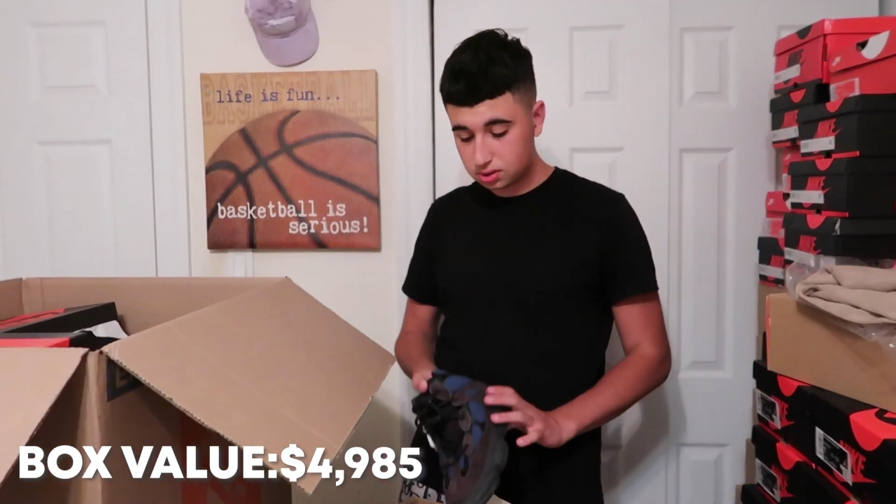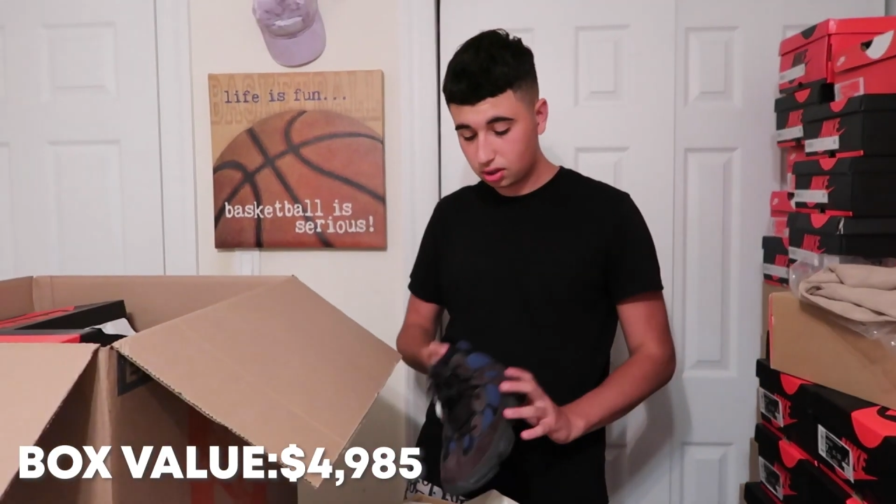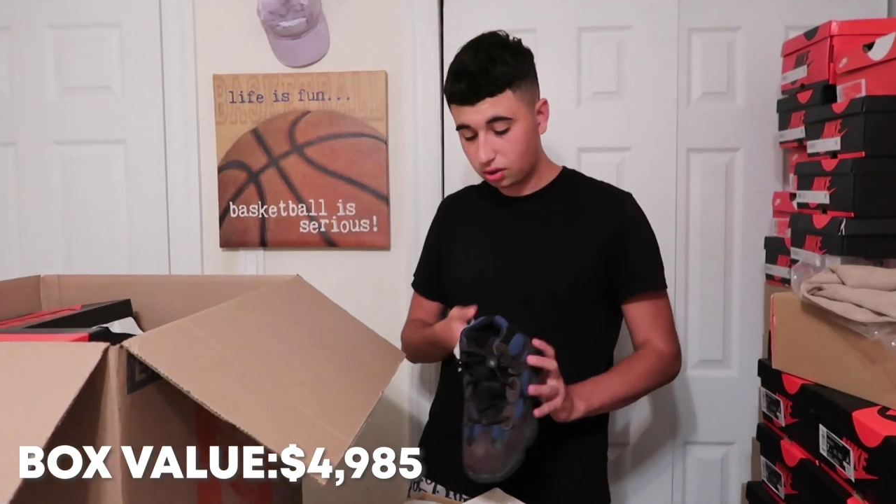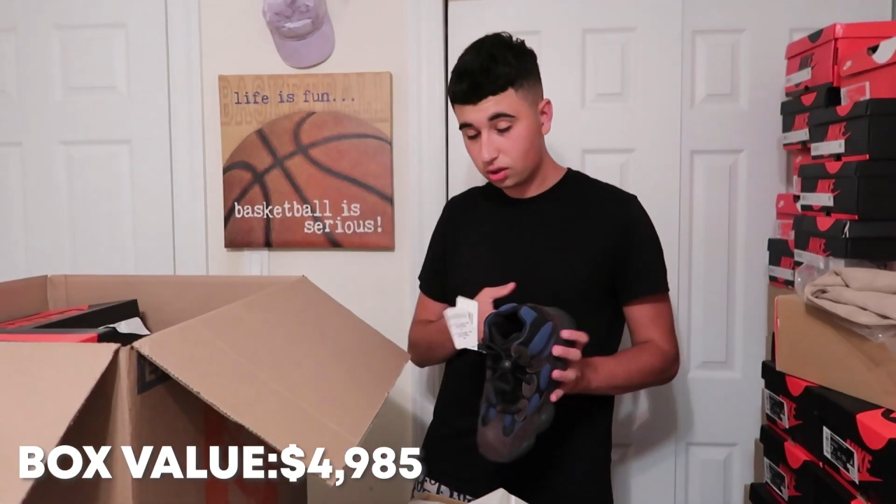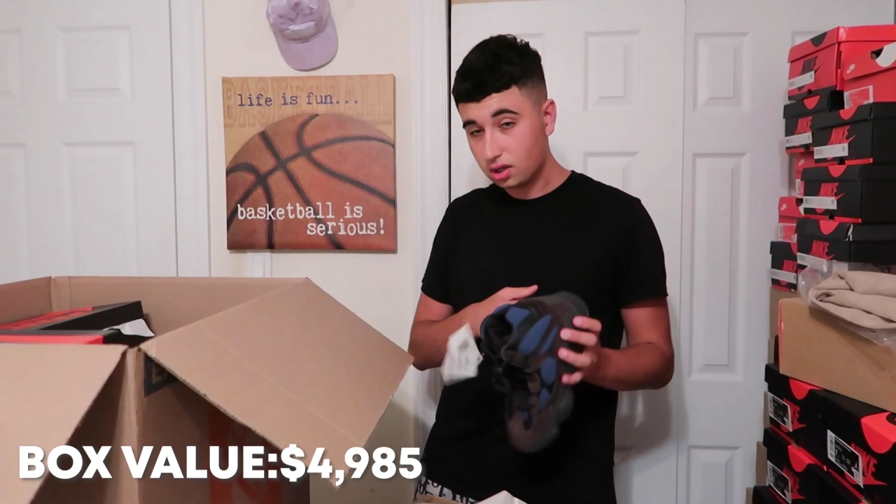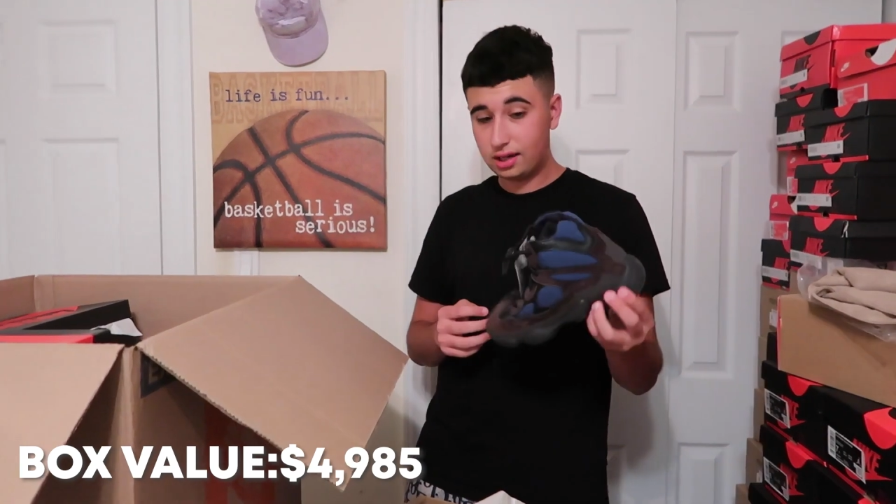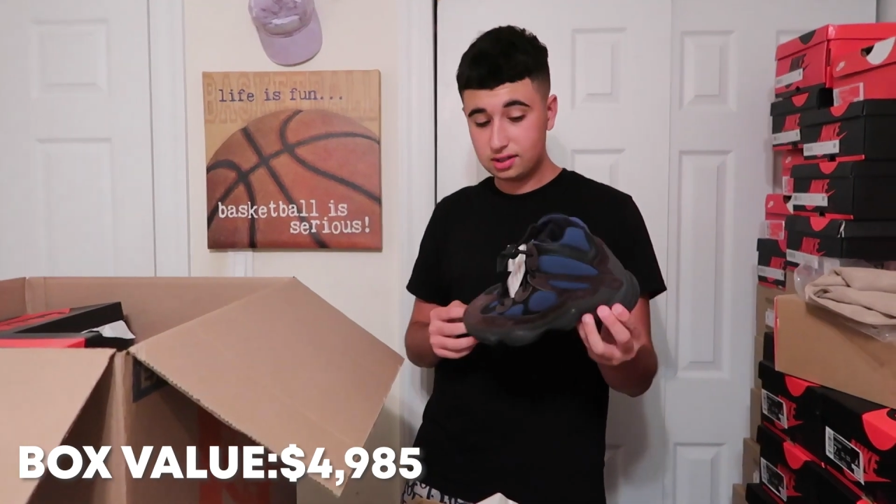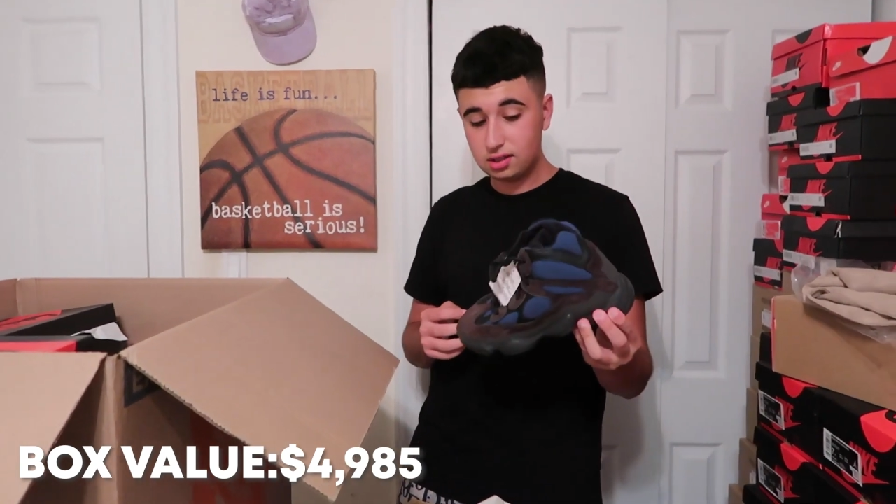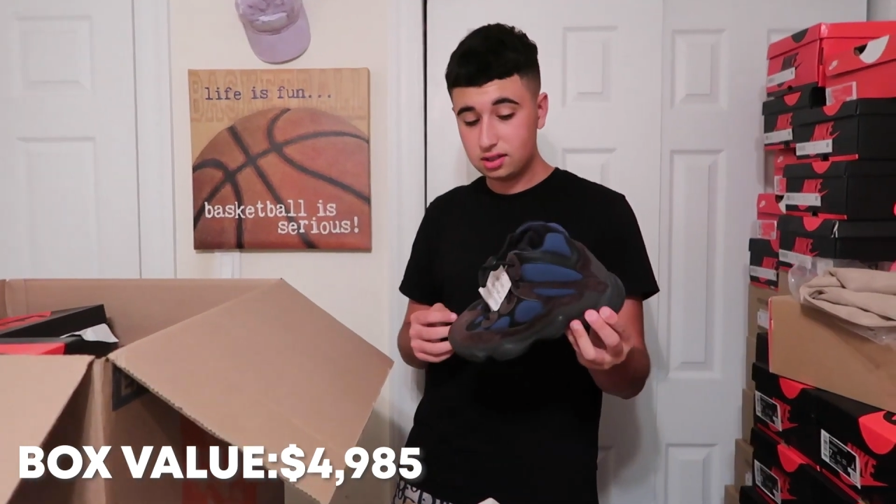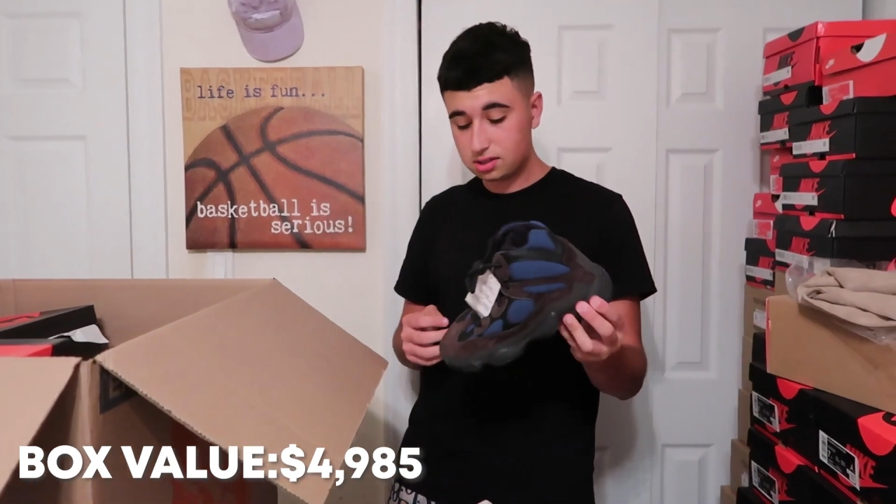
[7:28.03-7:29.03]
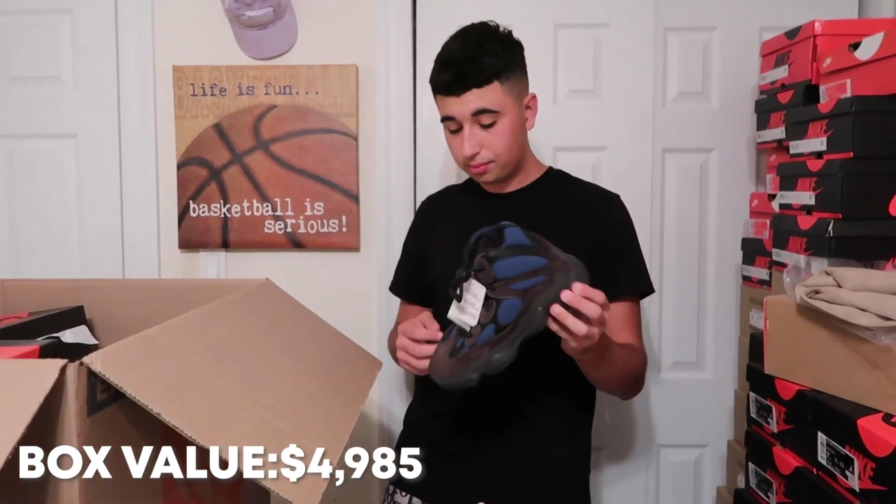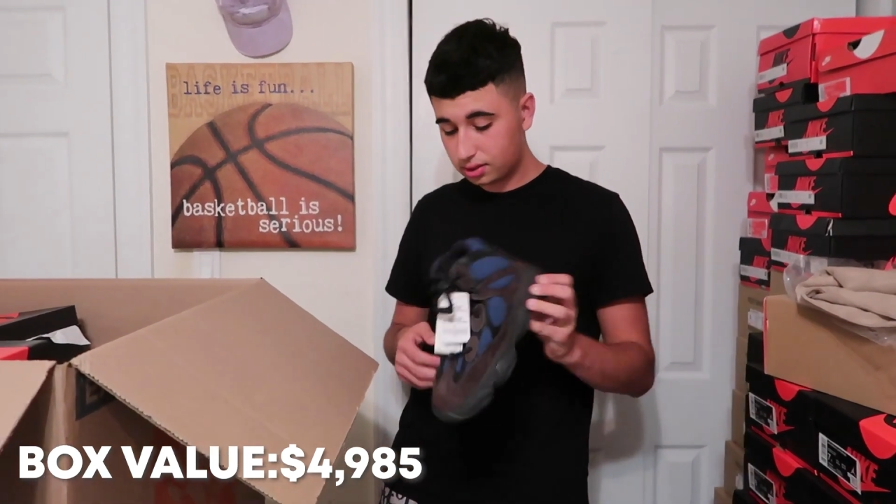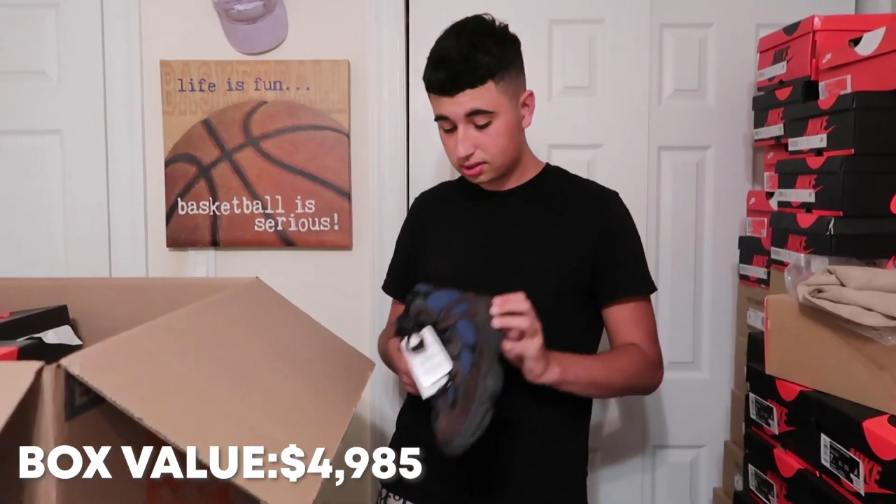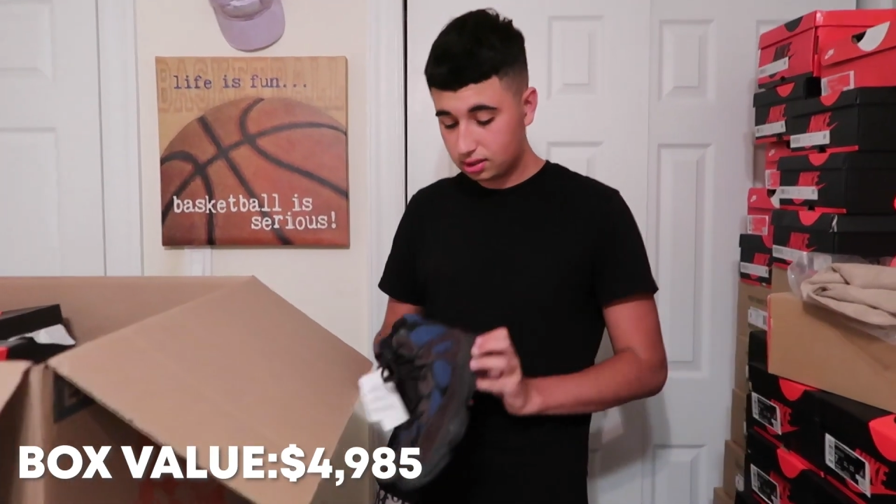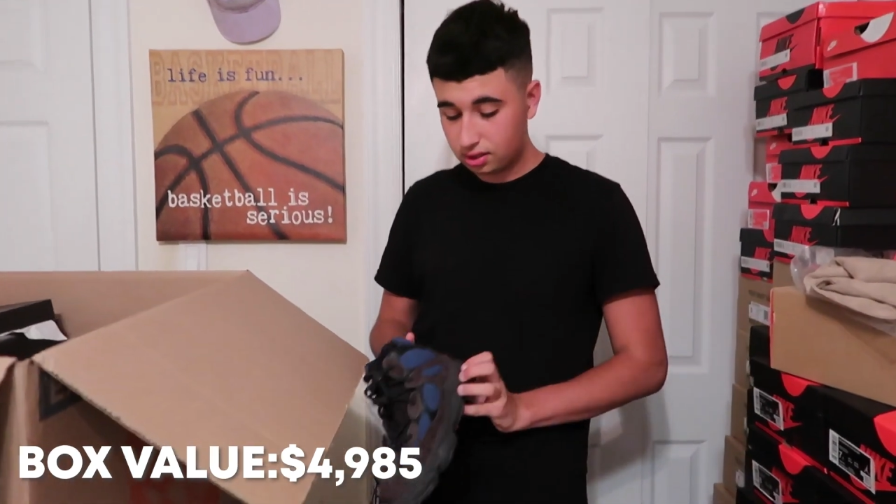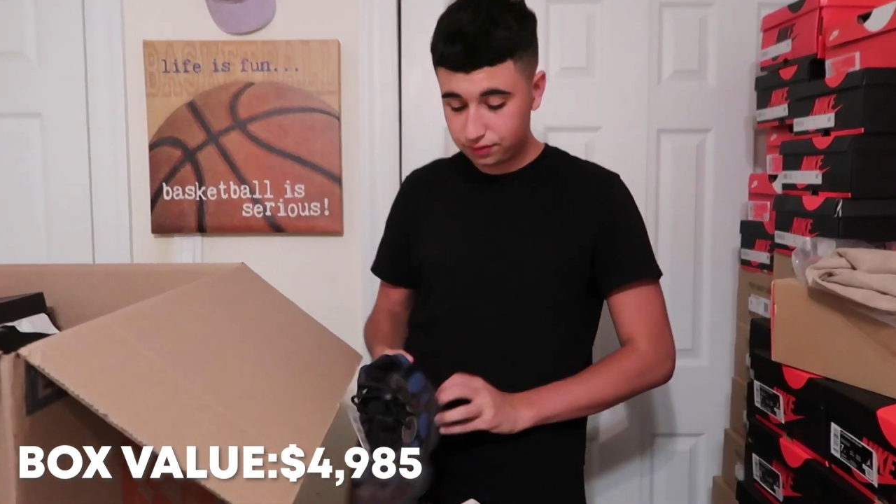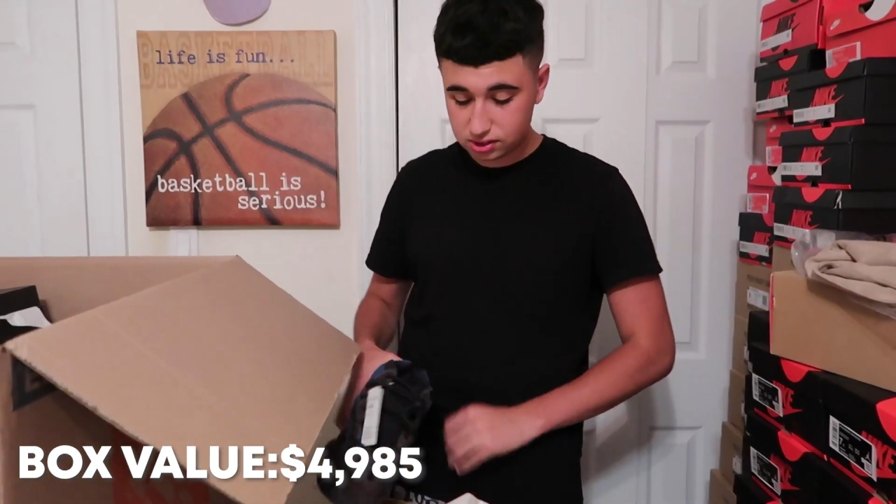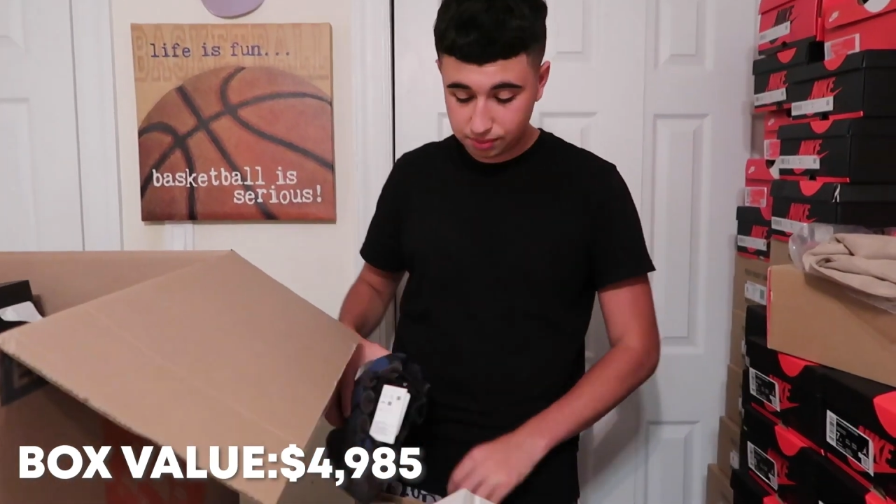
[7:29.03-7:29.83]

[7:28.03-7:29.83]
so yeah, I think these are must needed for